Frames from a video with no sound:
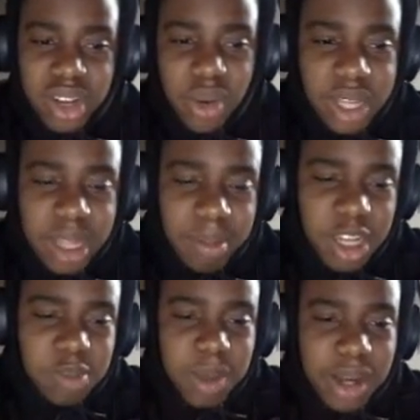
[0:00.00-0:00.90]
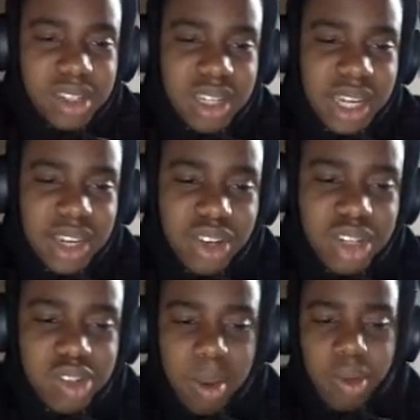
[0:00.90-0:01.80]
one of the best players in the
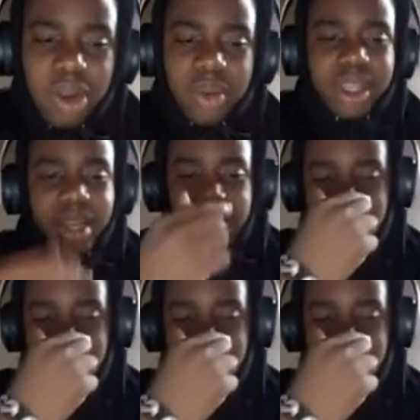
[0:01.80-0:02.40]
nation, so I'm going with them.